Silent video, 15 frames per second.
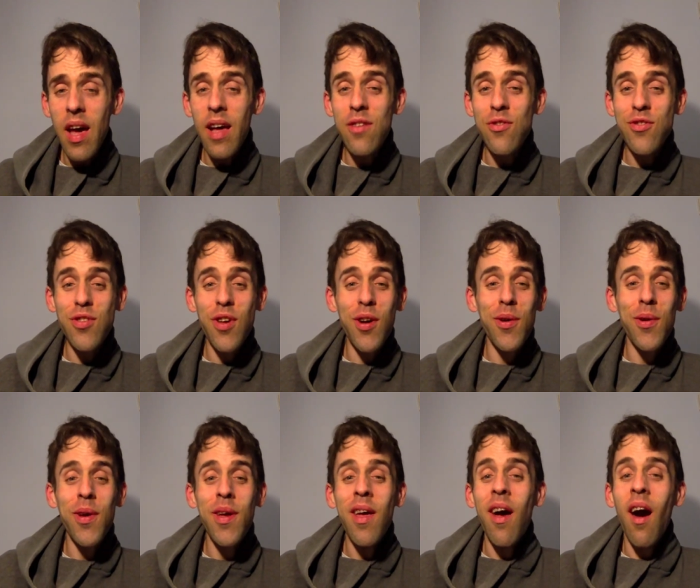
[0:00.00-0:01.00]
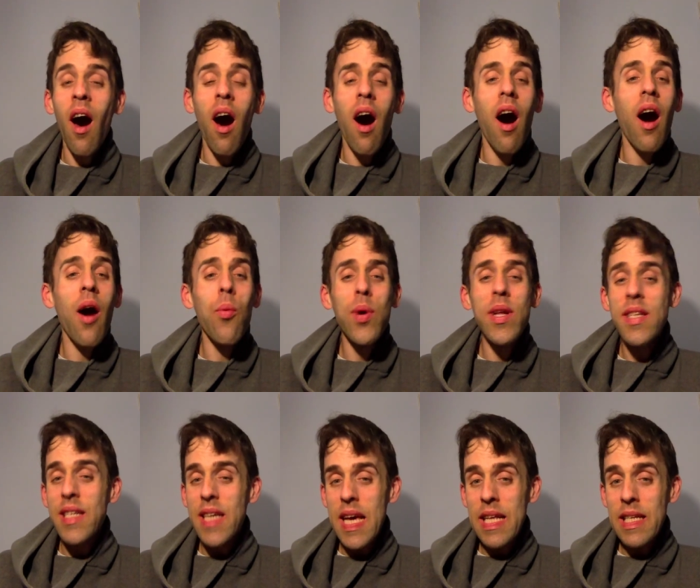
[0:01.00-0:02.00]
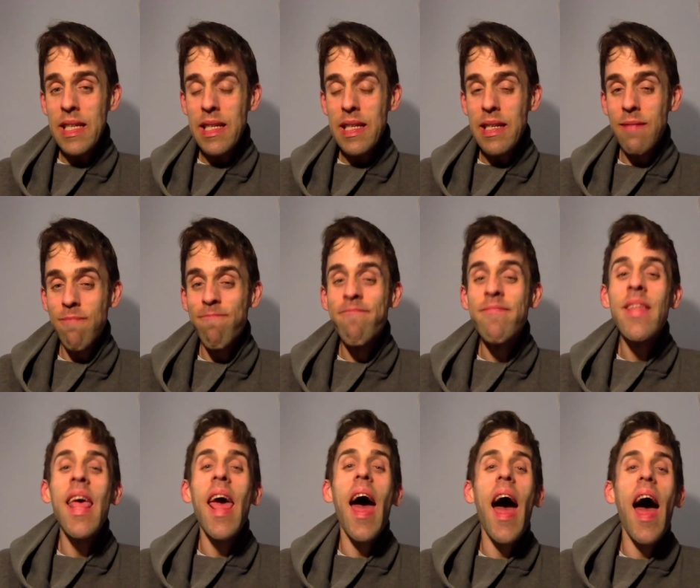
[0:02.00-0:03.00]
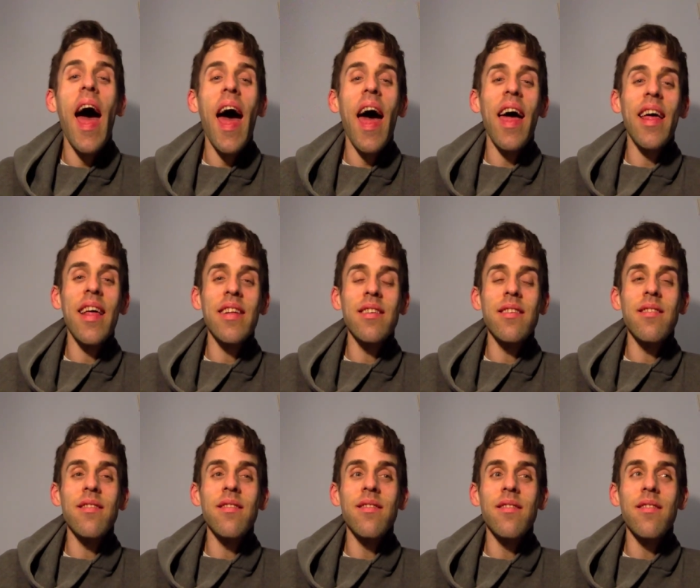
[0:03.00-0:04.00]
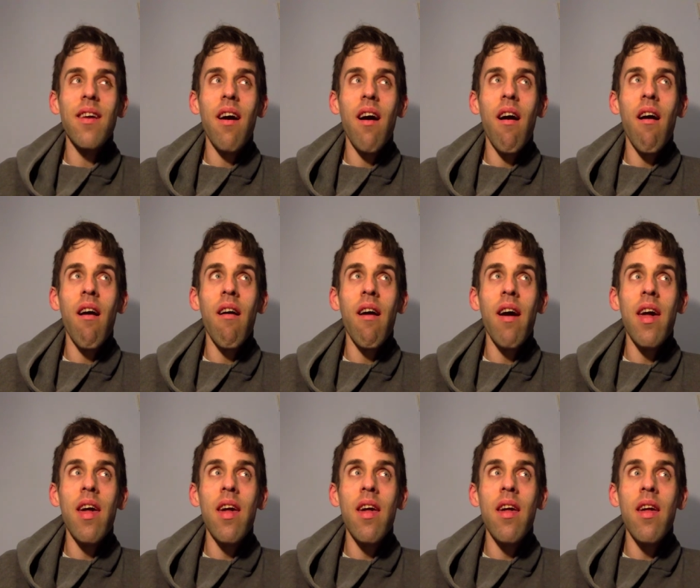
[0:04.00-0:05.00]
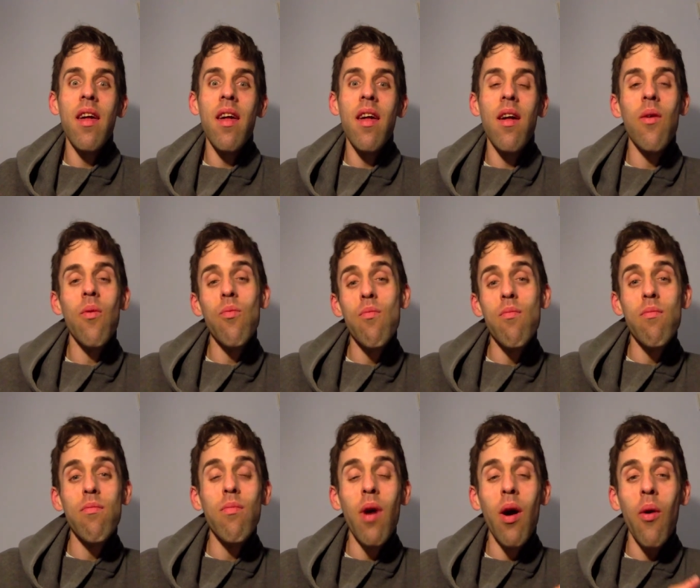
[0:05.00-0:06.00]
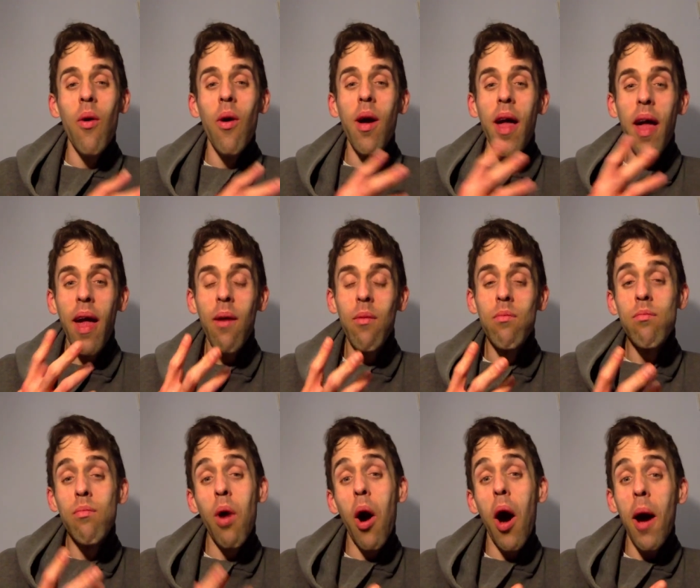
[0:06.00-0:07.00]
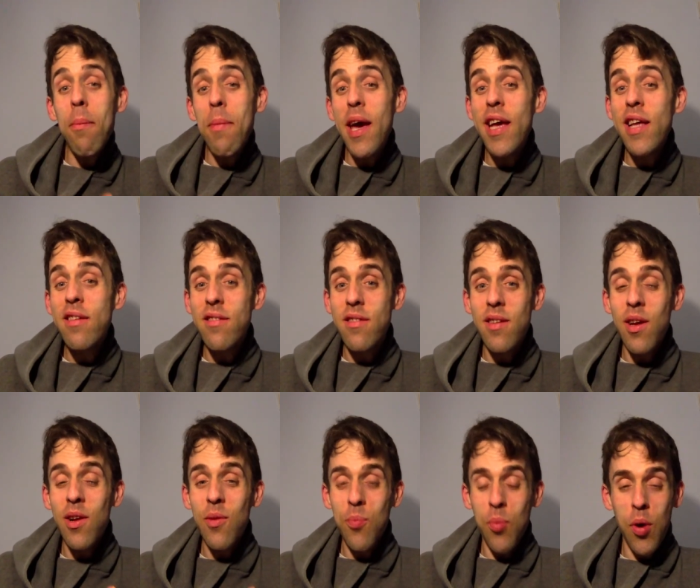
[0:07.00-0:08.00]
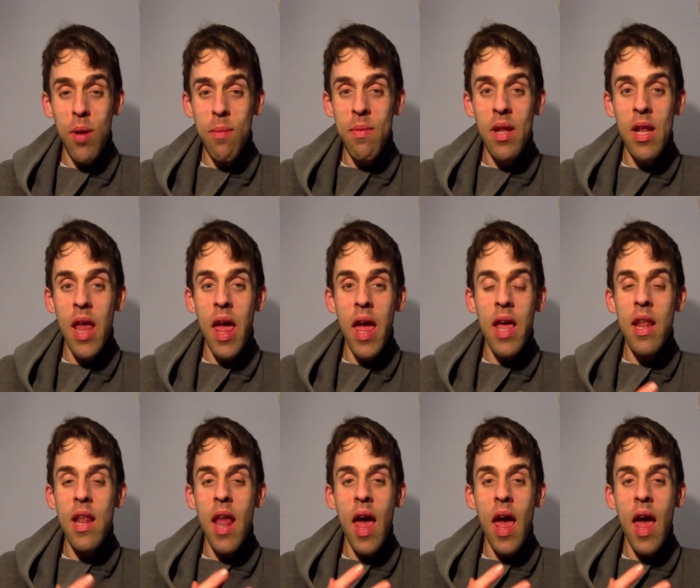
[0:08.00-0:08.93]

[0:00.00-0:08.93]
And so I went in and I, well, well, I made an appointment in